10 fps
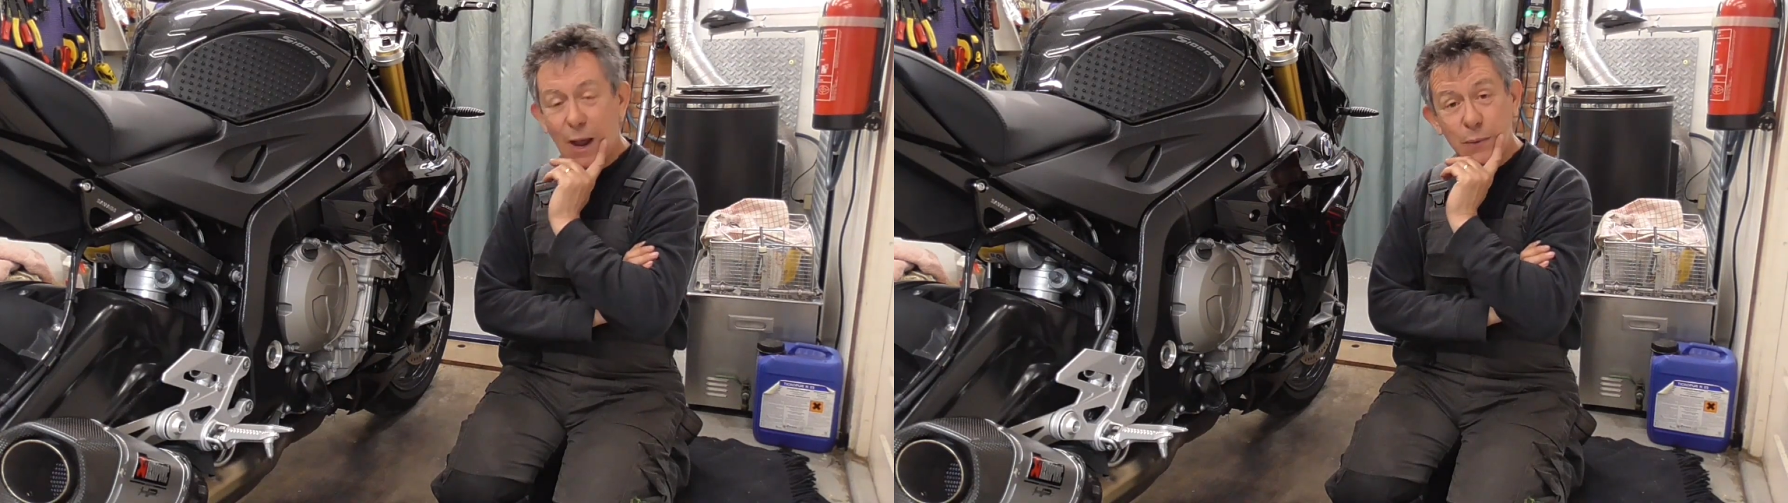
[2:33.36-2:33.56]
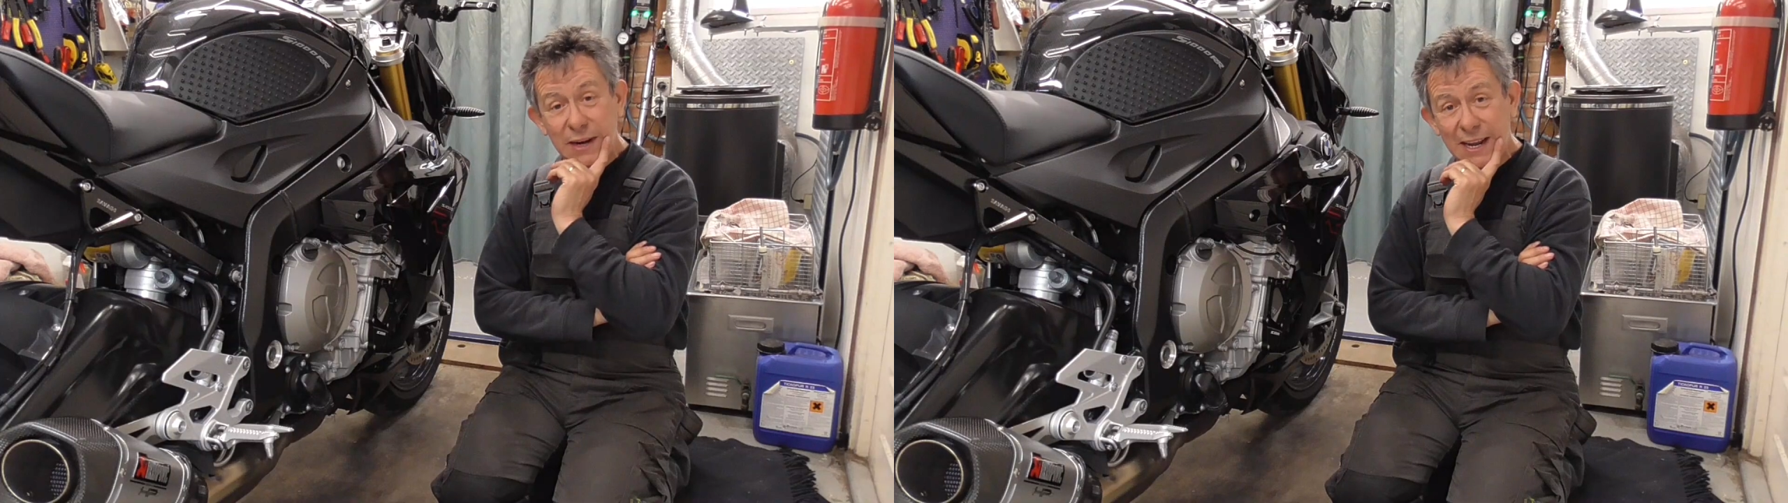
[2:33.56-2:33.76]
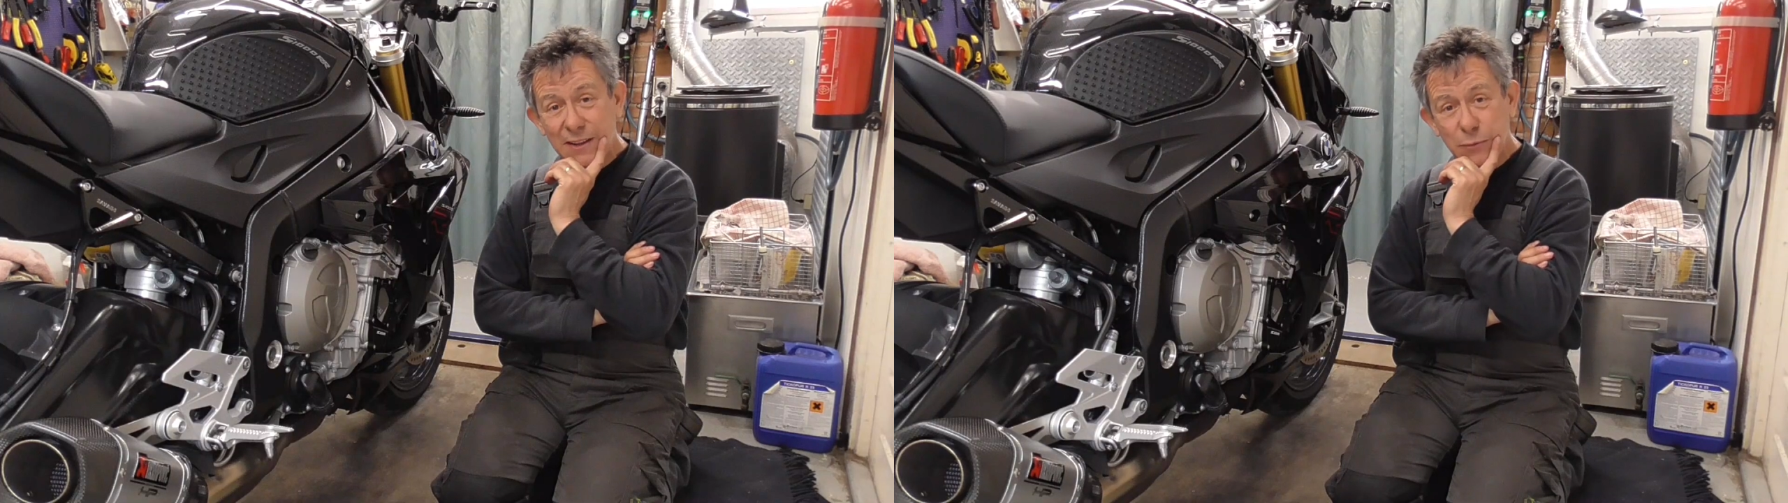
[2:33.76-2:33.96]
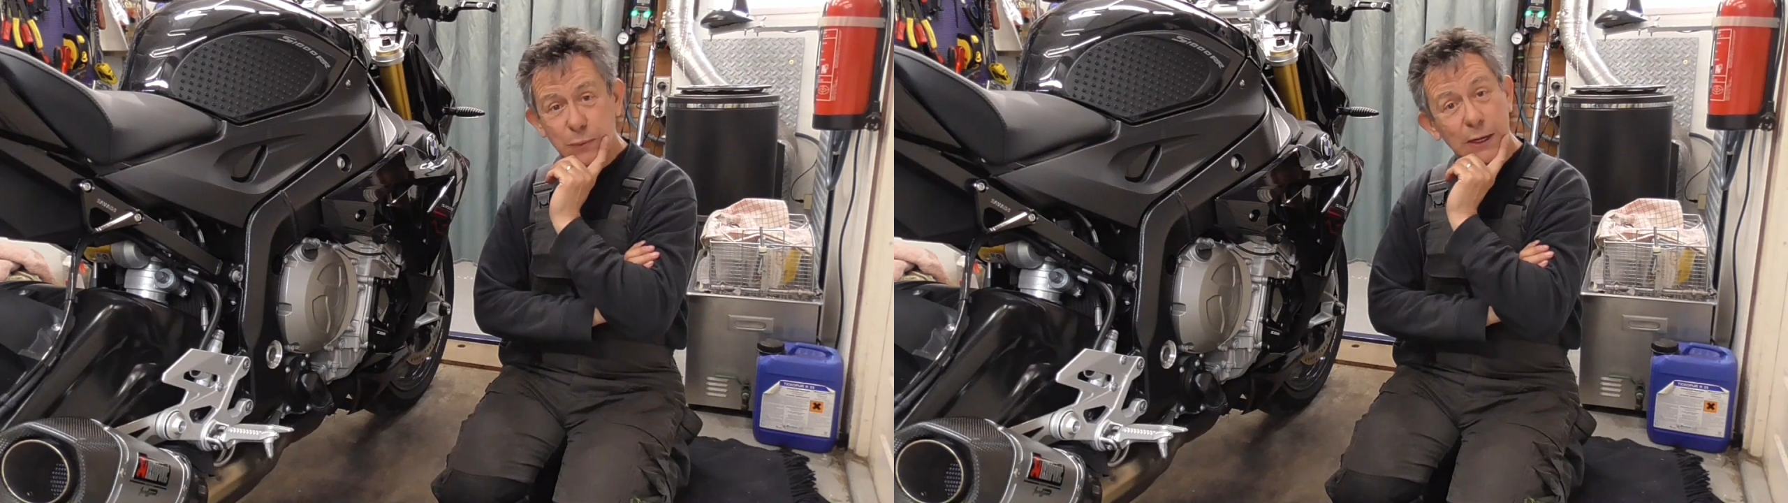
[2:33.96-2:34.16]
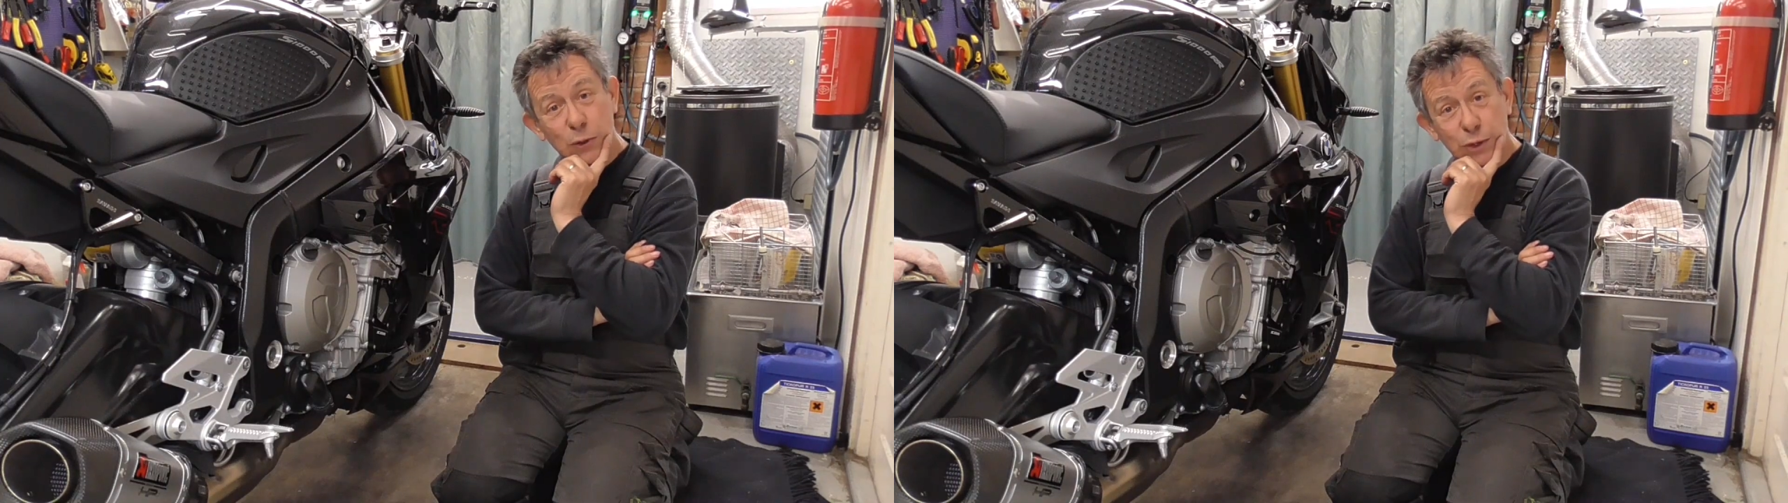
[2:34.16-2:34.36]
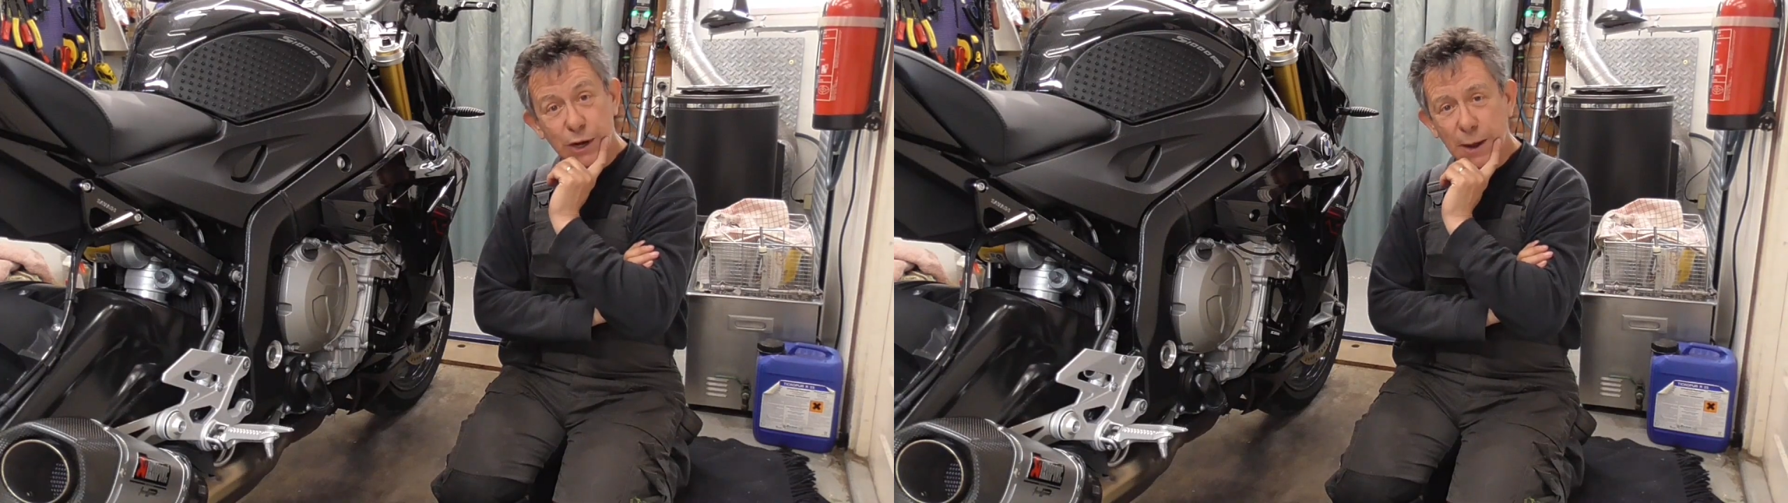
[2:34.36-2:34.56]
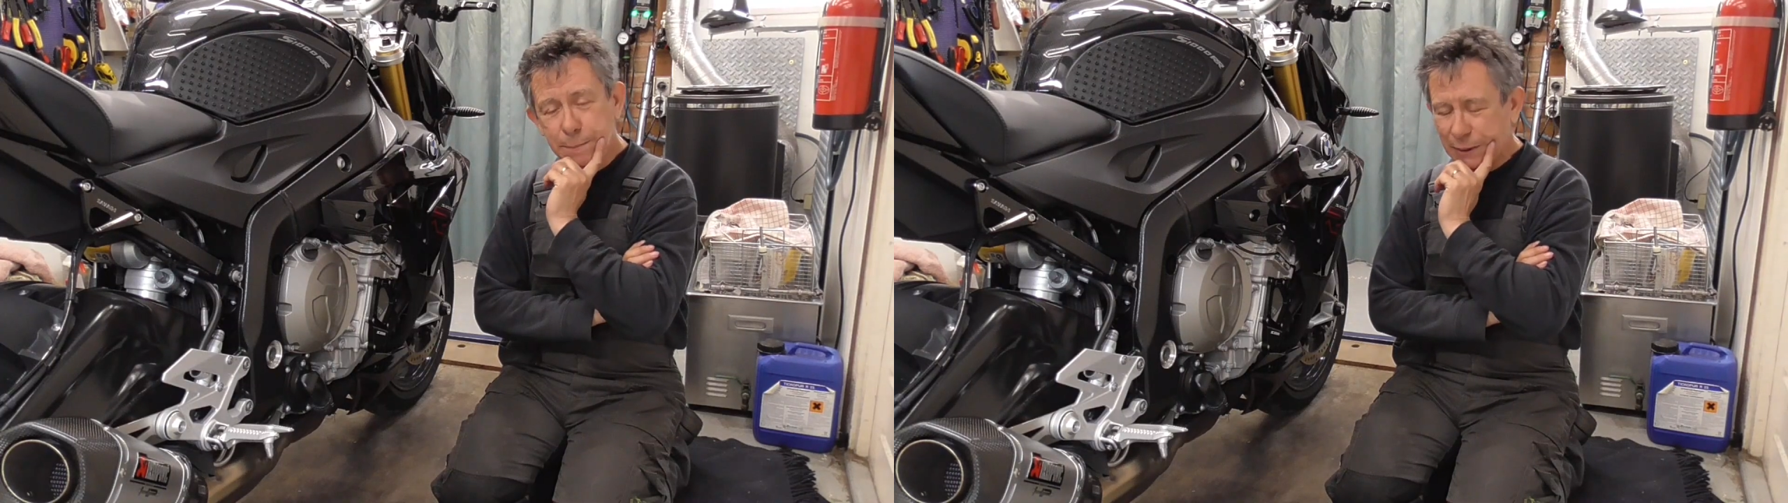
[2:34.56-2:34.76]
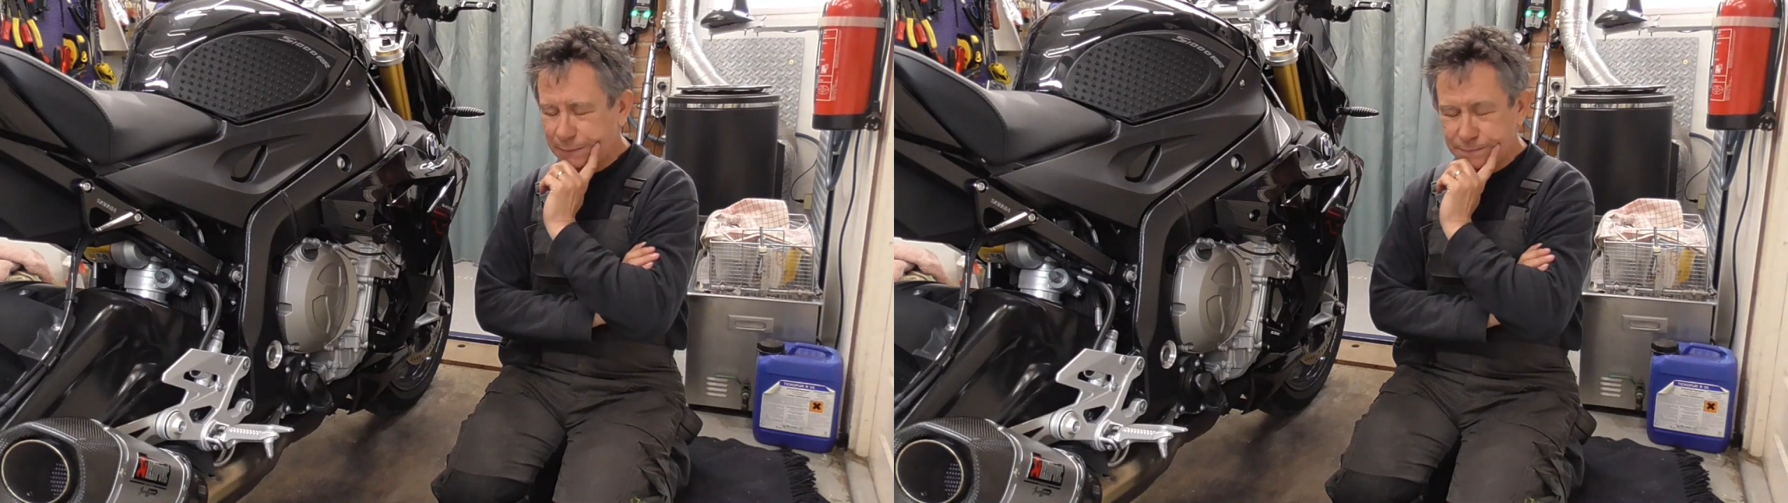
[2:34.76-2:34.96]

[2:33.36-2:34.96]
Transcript: And we did. We looked it up.